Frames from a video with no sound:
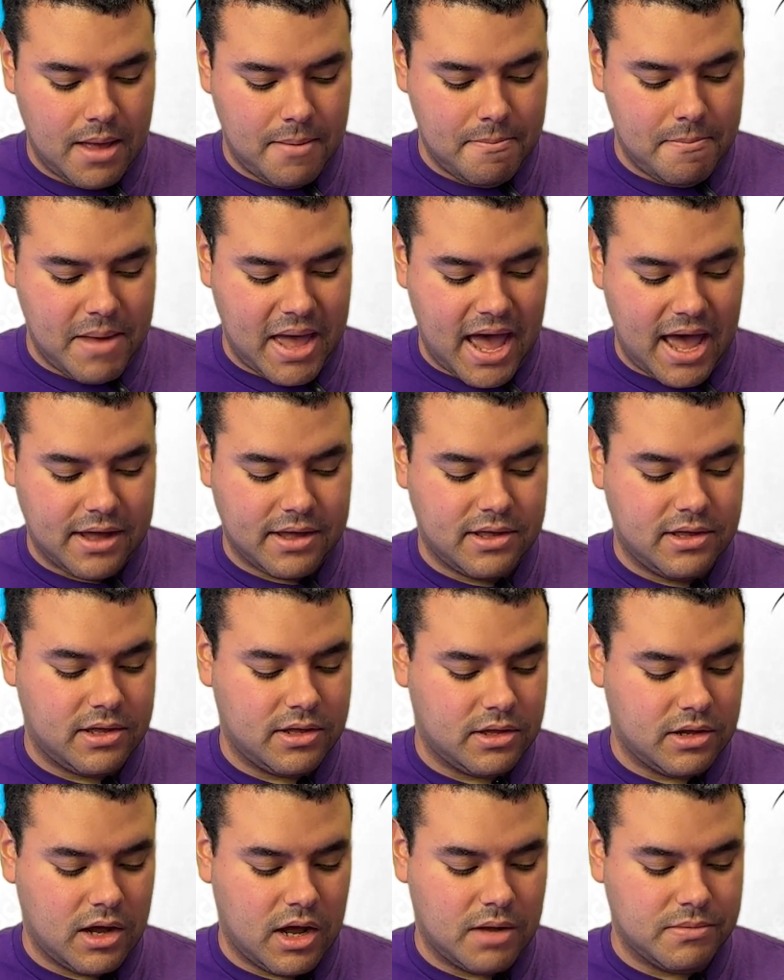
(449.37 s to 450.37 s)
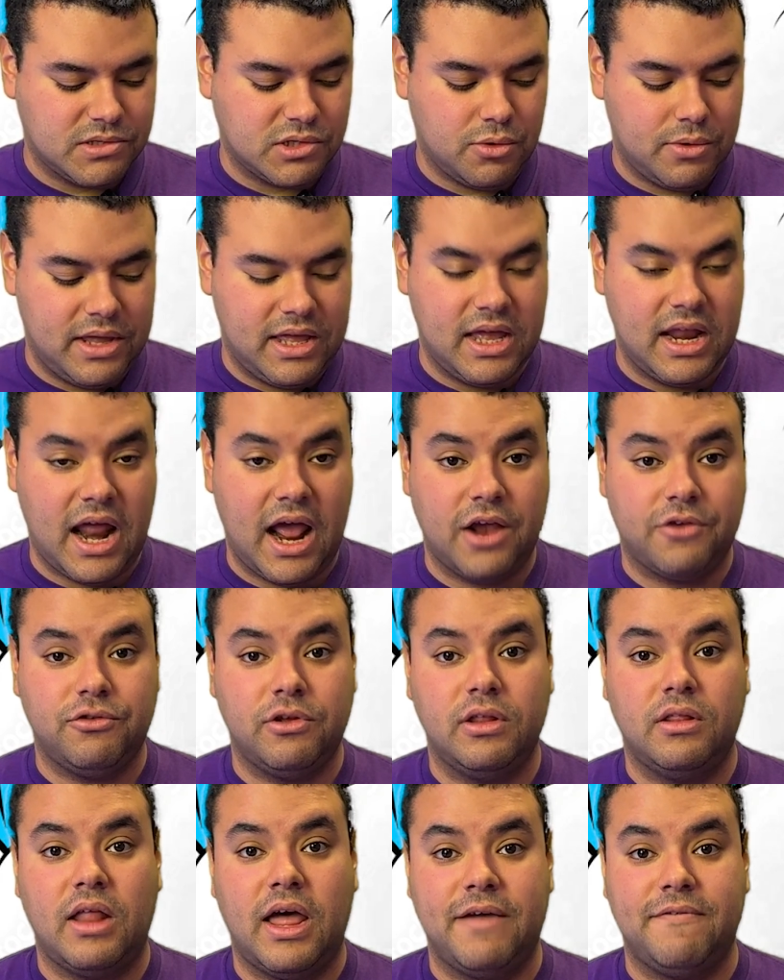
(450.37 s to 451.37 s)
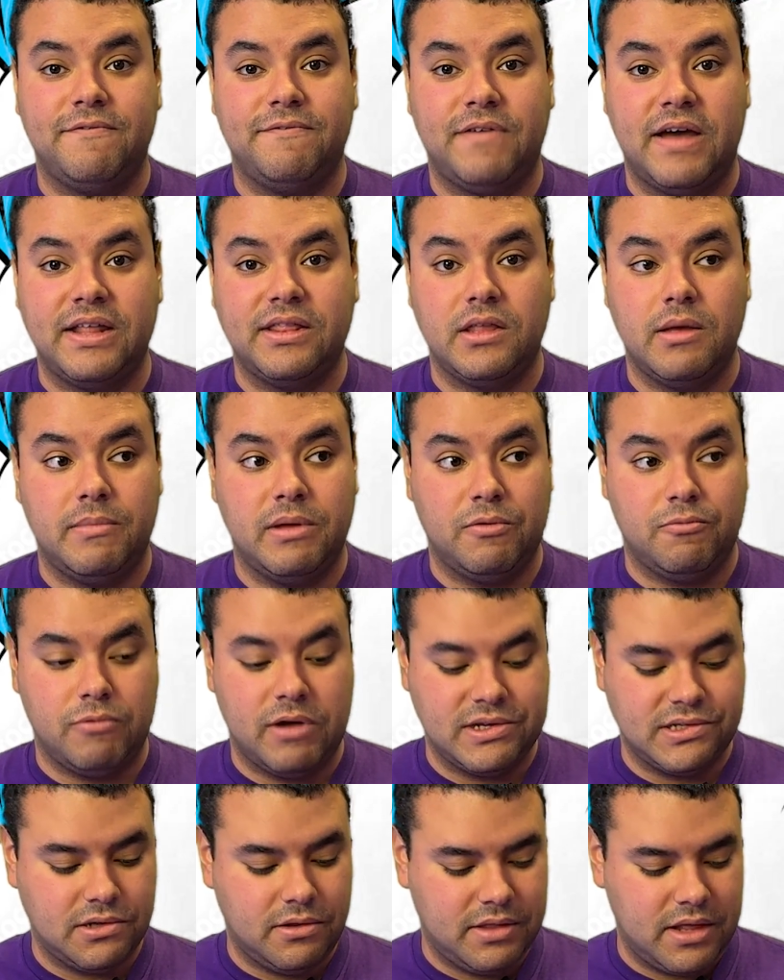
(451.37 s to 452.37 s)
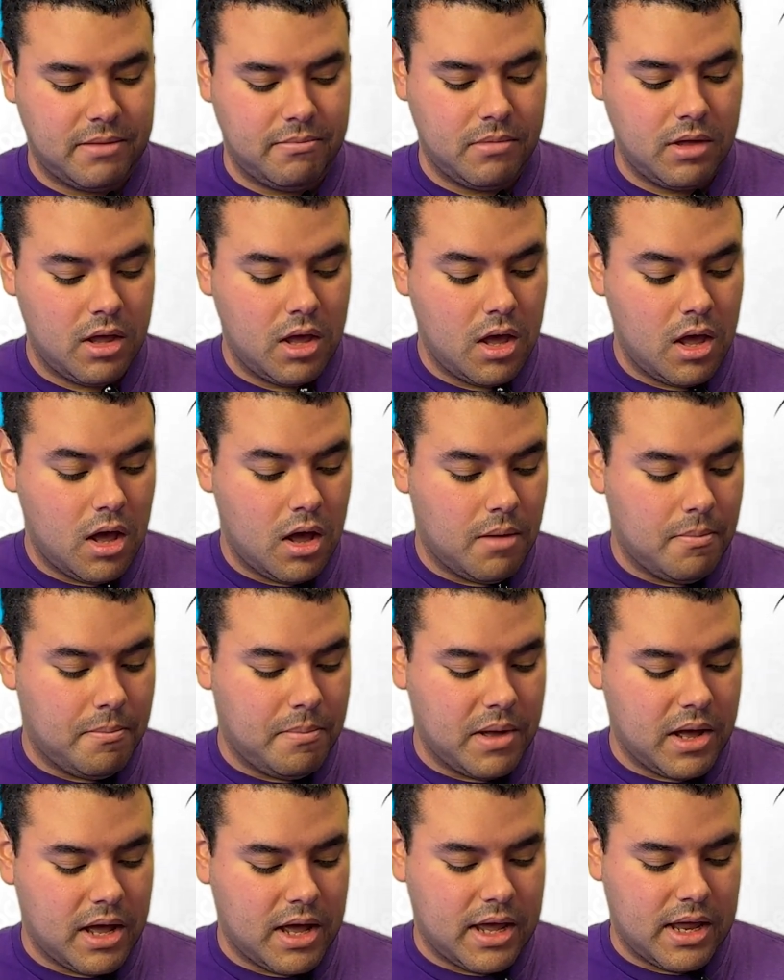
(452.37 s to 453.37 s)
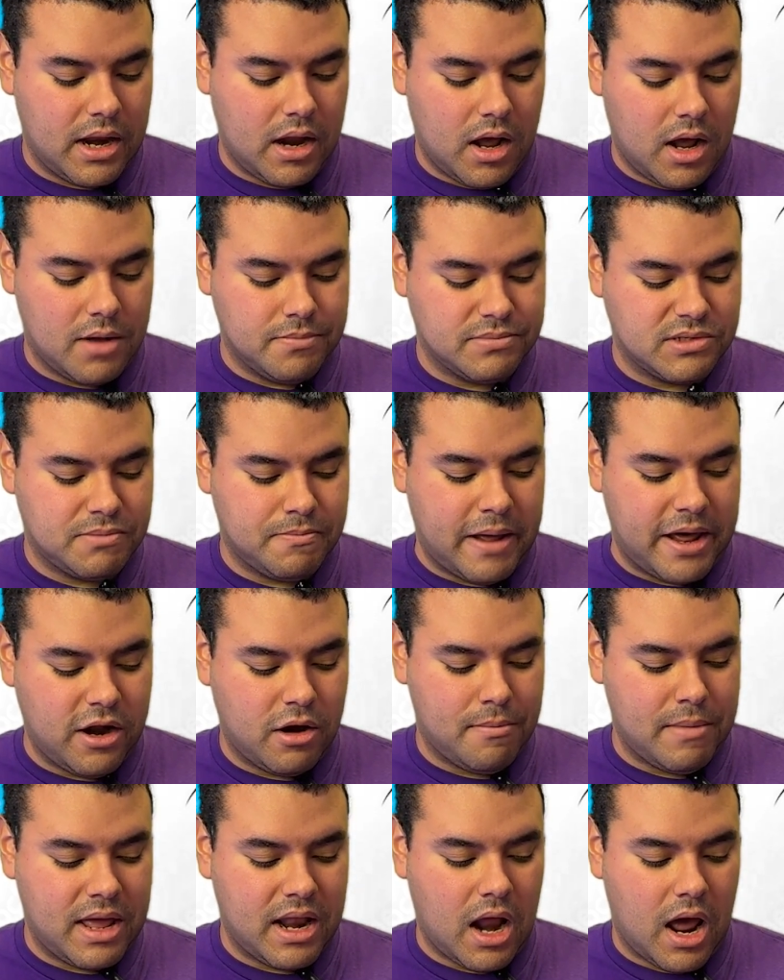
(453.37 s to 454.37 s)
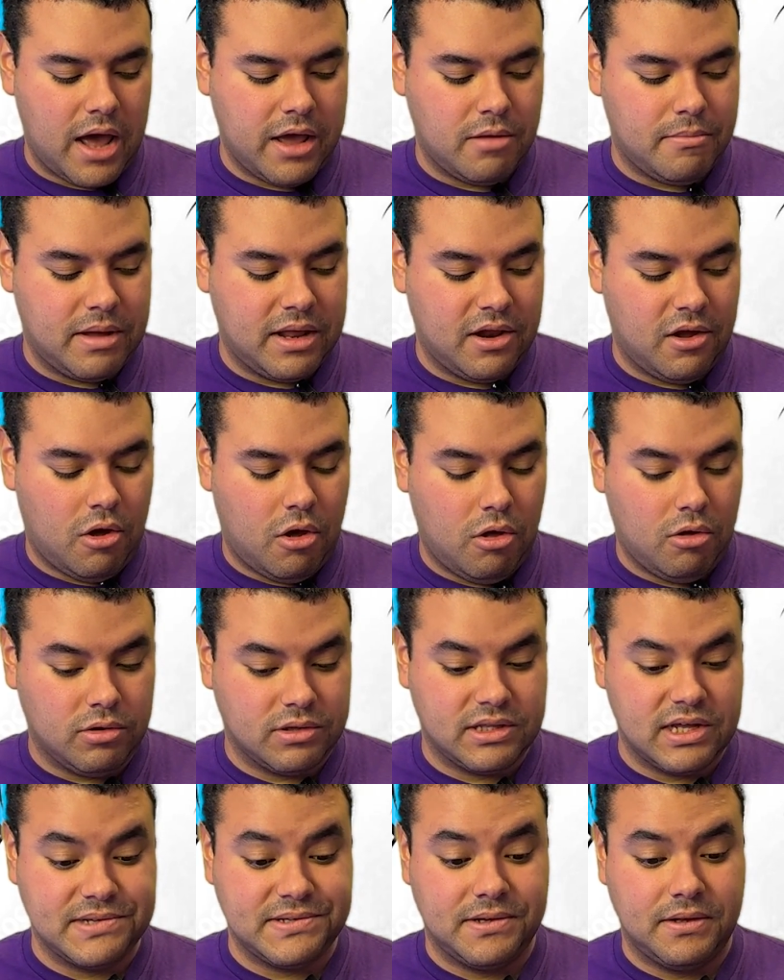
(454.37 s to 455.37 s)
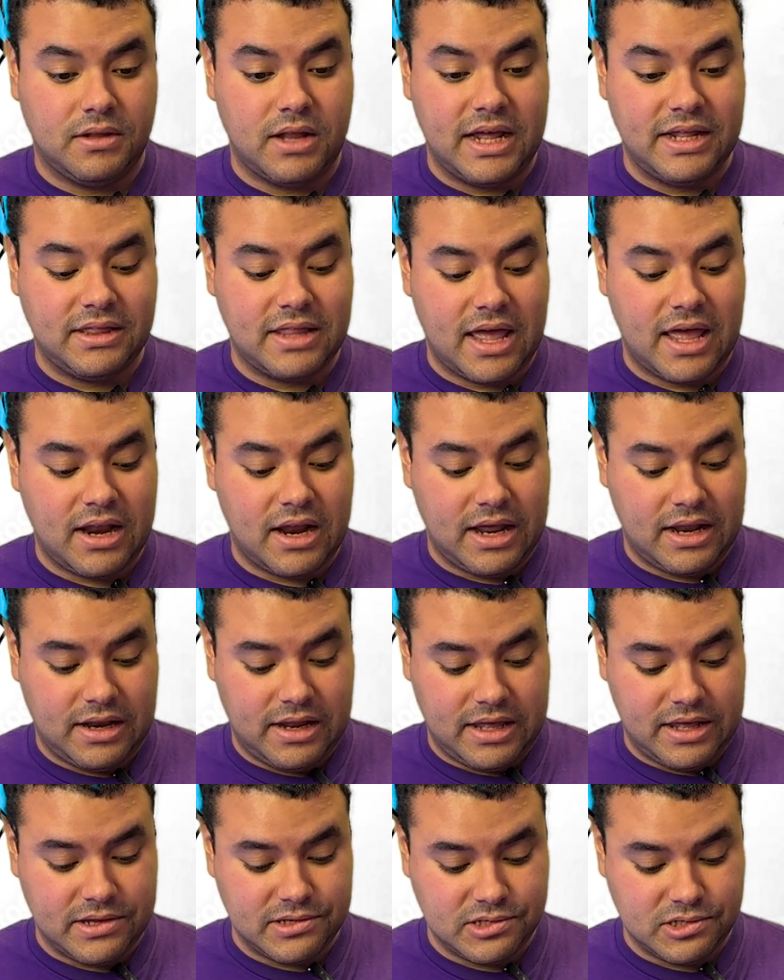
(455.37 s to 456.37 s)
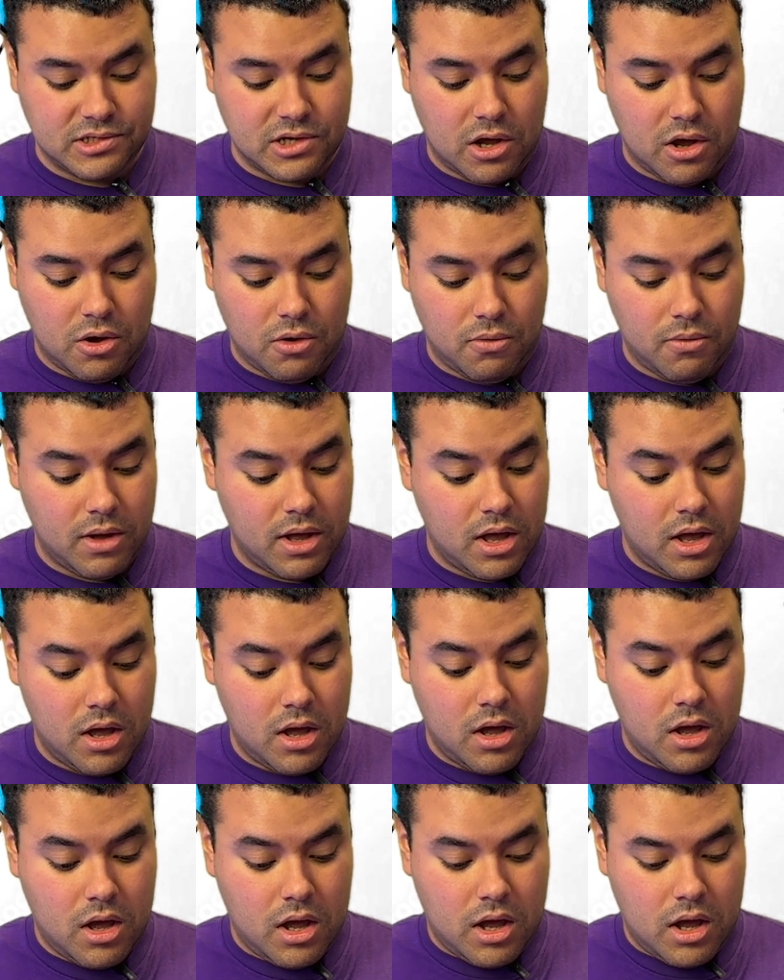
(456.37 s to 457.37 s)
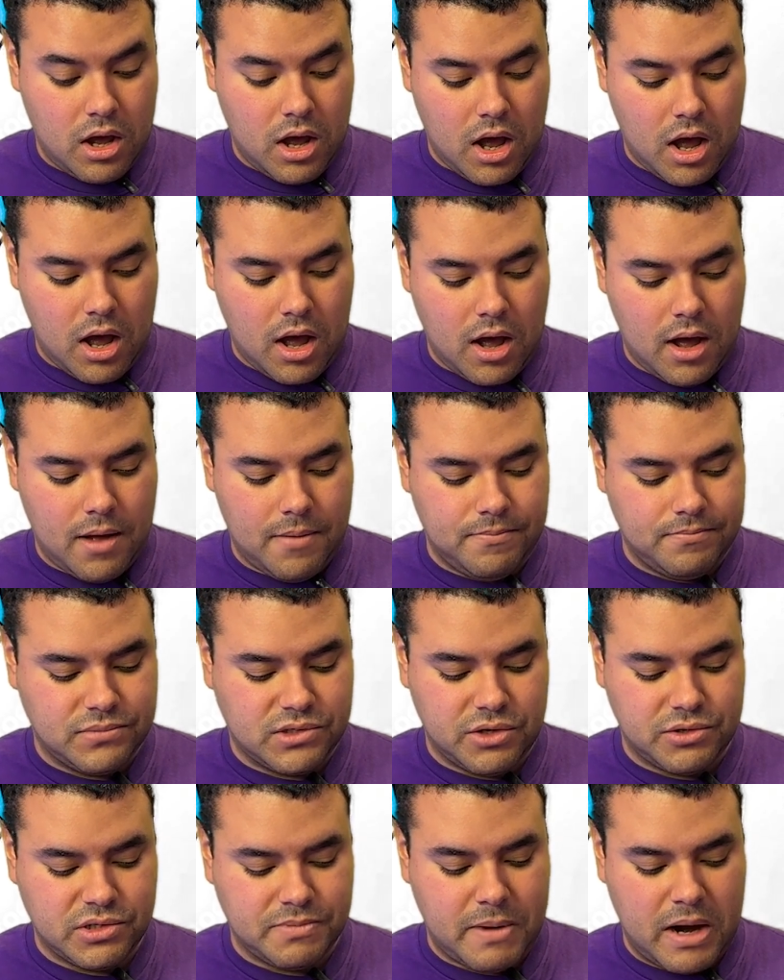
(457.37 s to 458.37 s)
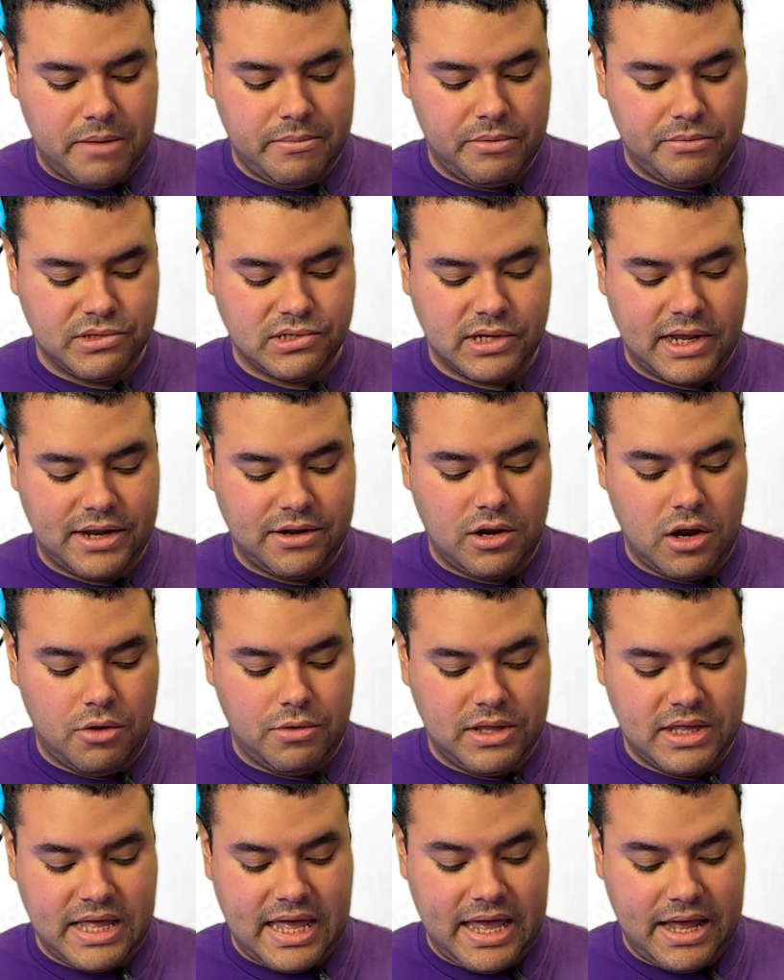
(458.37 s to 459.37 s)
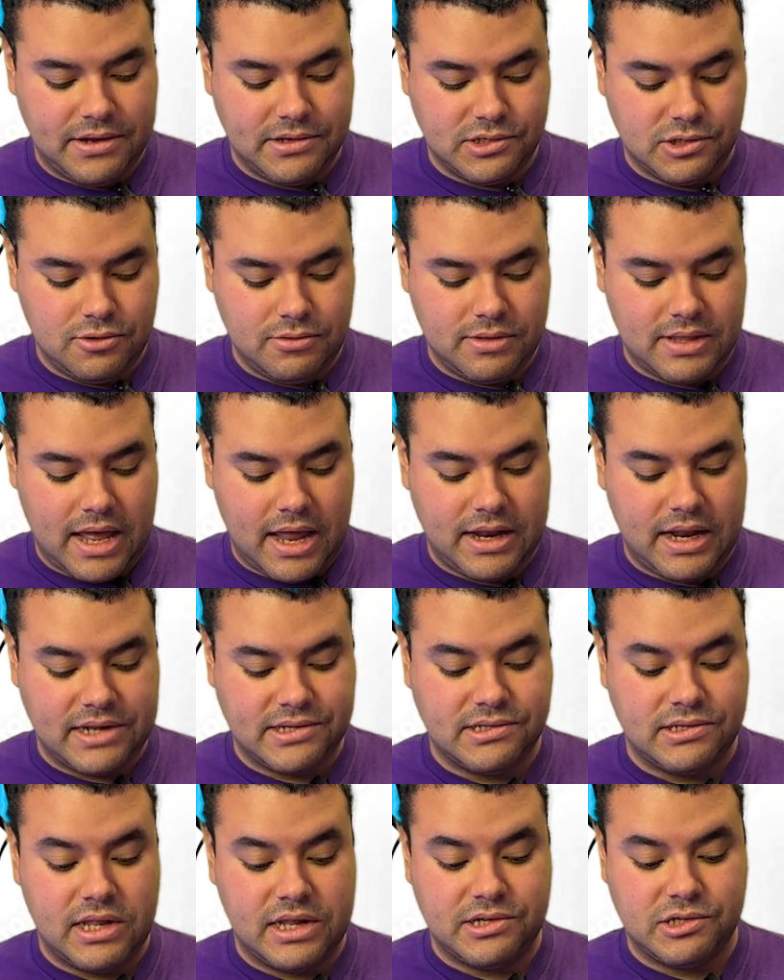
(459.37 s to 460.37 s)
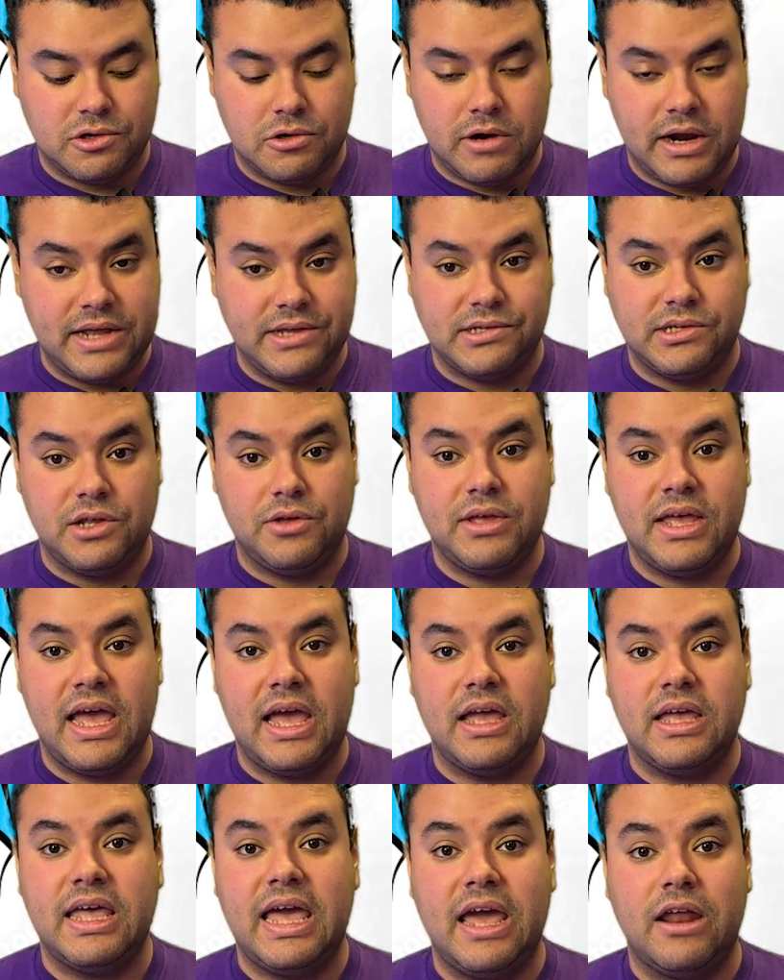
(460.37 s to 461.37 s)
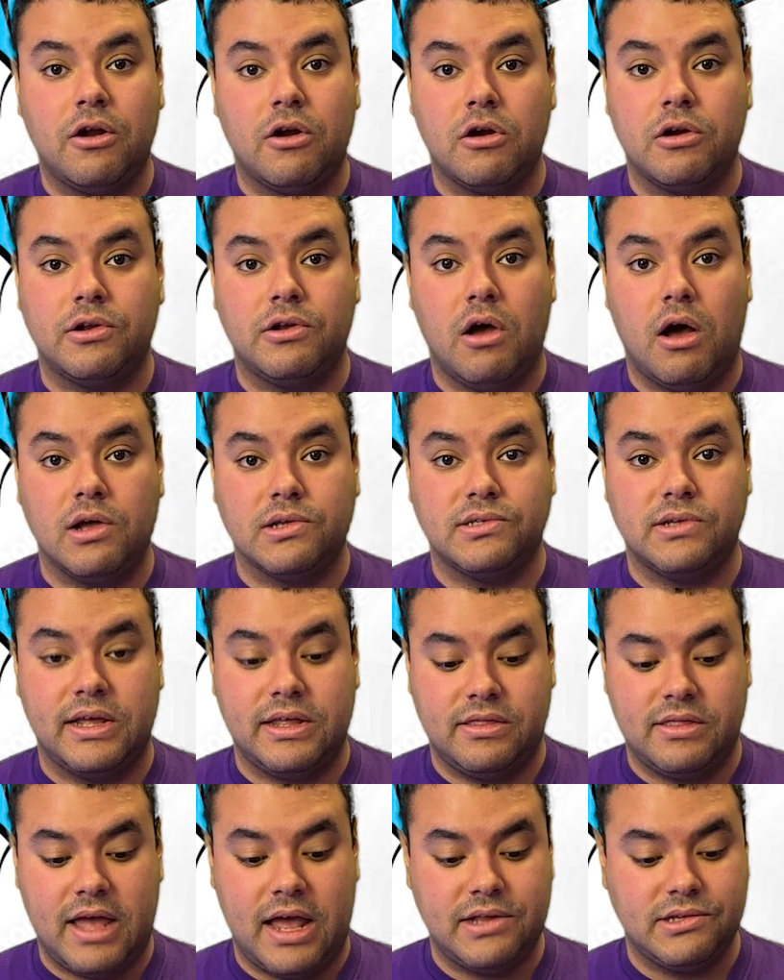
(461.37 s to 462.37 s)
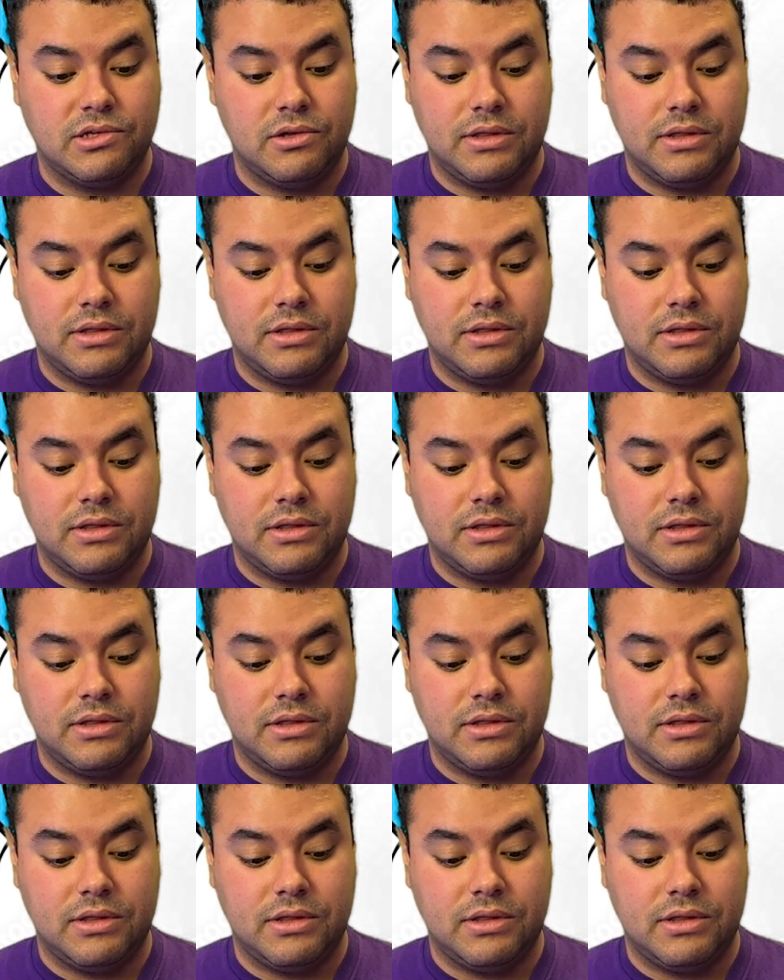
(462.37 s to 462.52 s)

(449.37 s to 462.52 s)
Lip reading: back so he can actually like fight them and wrestle them, but Spider-Man, Iron Man, and Hulk doesn't like that idea. So so Spider-Man was like, "No, you can't do that. That's crazy. You can't hurt dogs like that."